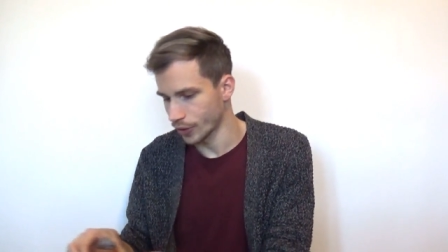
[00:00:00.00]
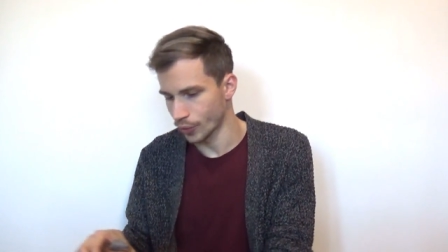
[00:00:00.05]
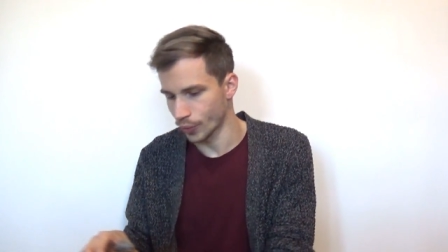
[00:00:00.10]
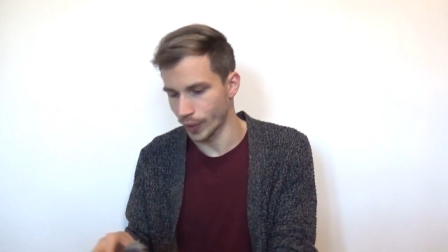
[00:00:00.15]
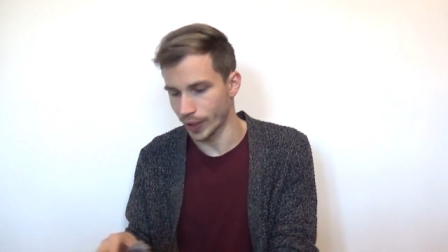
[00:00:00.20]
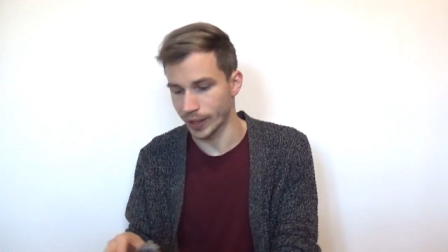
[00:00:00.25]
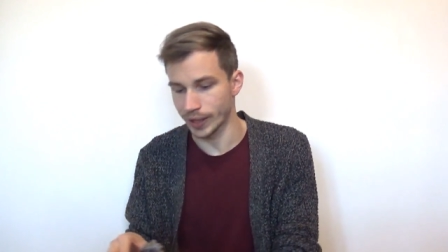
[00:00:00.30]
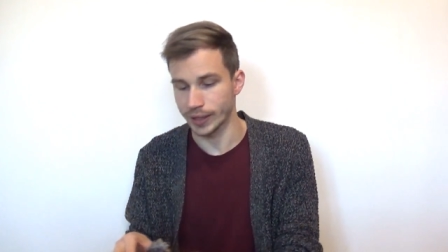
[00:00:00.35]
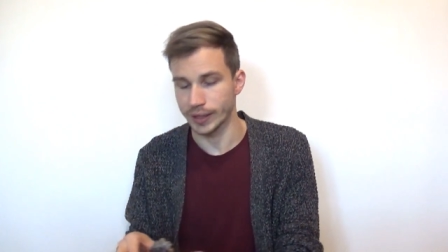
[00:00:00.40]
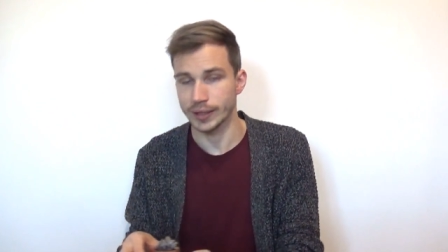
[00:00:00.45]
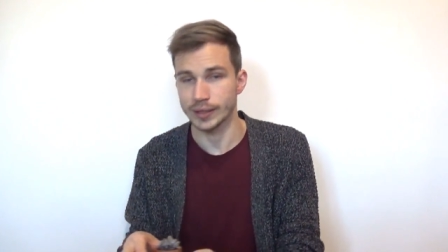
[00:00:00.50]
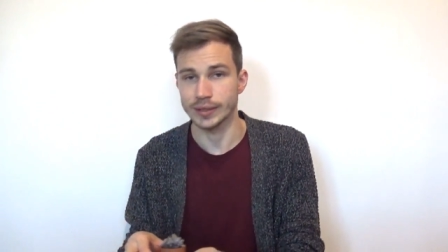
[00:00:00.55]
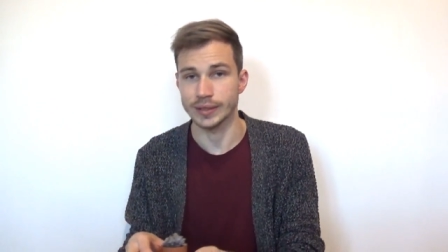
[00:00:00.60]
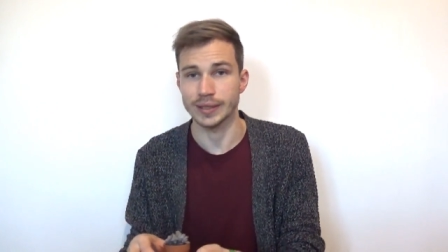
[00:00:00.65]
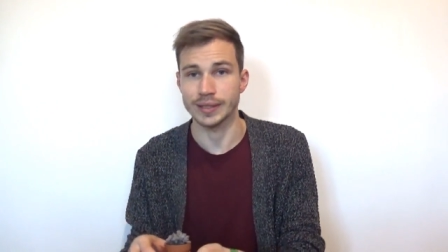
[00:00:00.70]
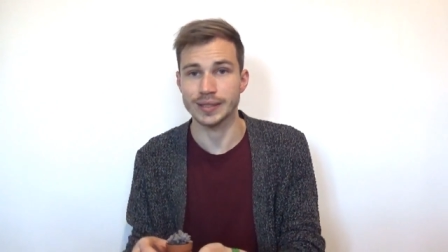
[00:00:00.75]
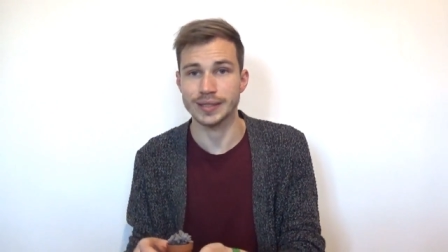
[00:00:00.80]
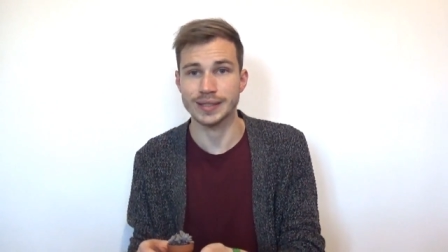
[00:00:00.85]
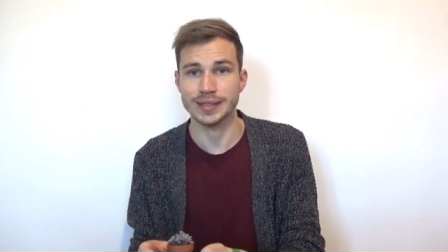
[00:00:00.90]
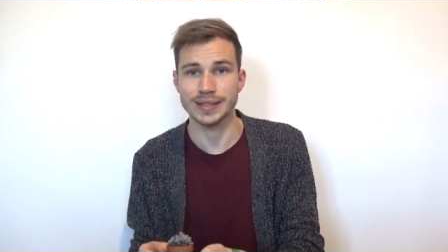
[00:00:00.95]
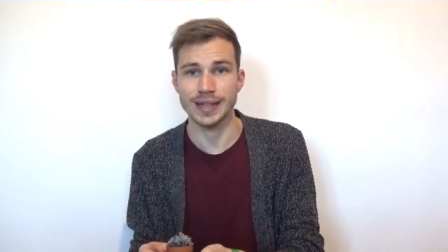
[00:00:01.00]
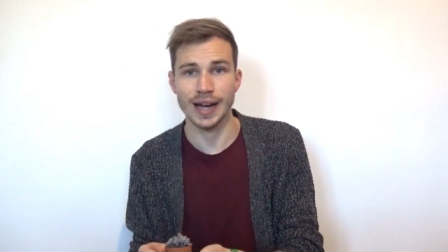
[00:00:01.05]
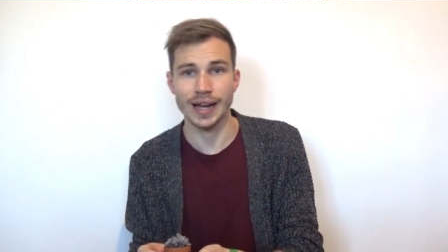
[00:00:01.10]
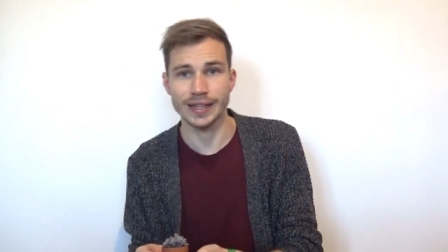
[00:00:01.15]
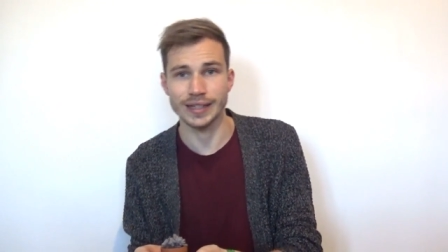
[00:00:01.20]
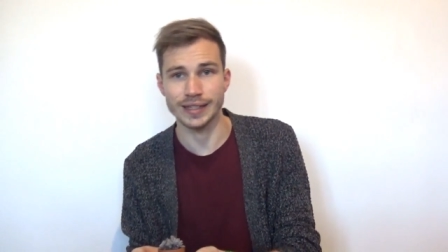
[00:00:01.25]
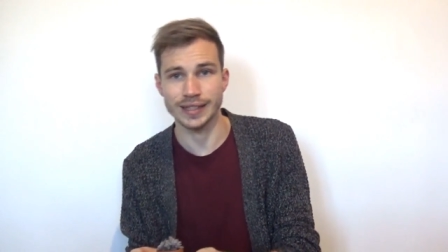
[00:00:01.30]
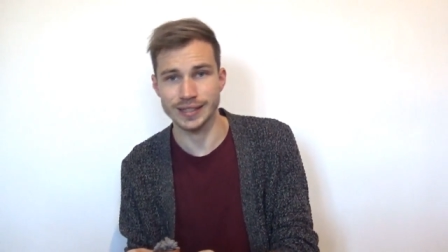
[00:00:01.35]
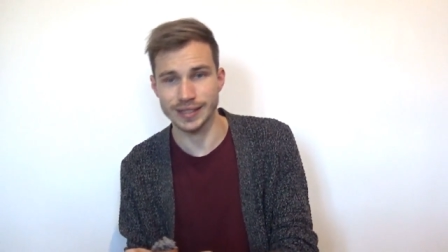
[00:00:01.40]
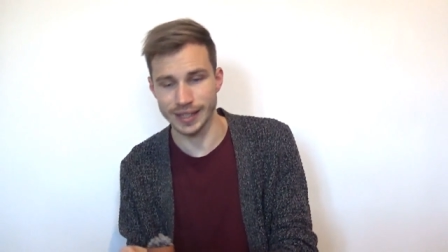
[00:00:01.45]
well, these
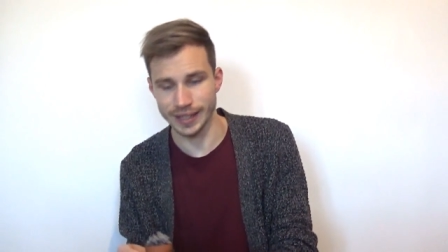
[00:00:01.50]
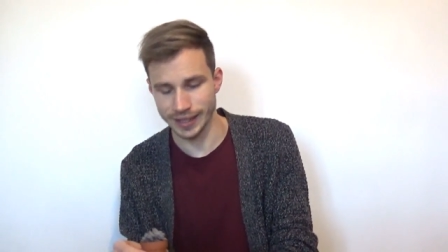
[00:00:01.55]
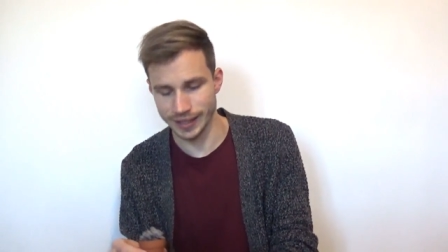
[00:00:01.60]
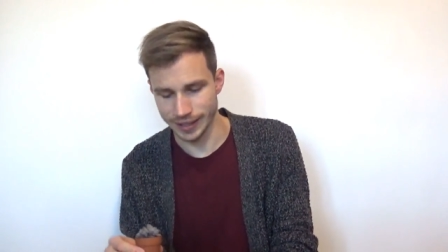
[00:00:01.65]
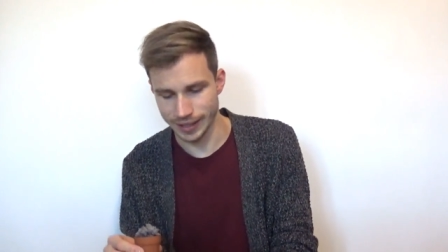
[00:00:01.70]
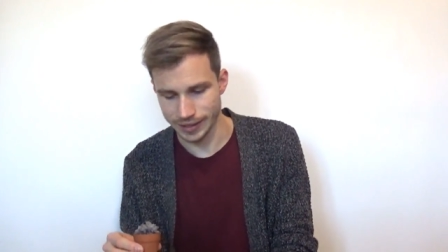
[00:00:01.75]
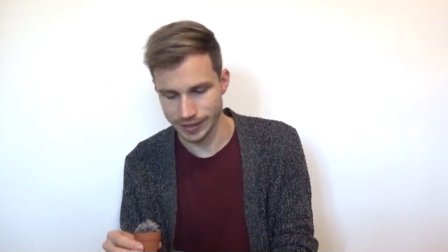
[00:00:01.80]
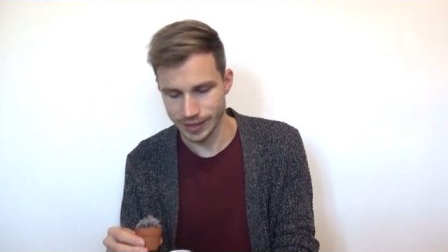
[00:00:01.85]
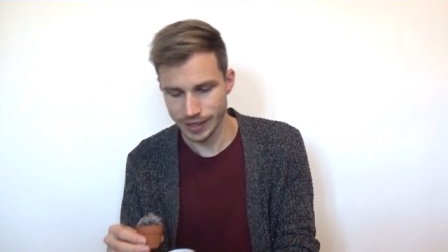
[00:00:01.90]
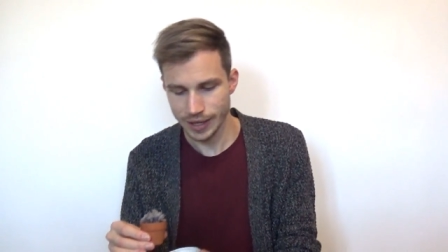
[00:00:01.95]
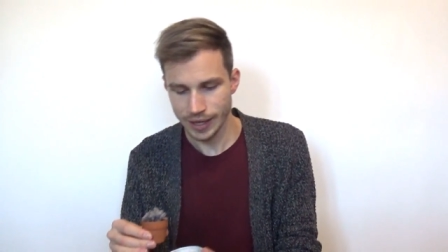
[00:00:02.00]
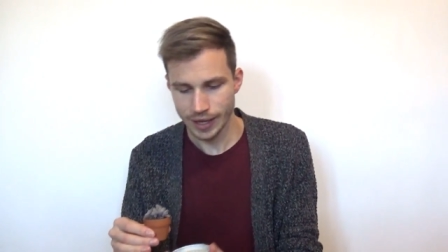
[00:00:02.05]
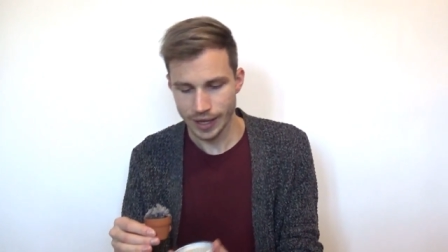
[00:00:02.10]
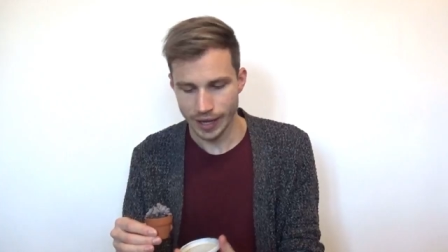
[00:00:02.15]
tiny succulents.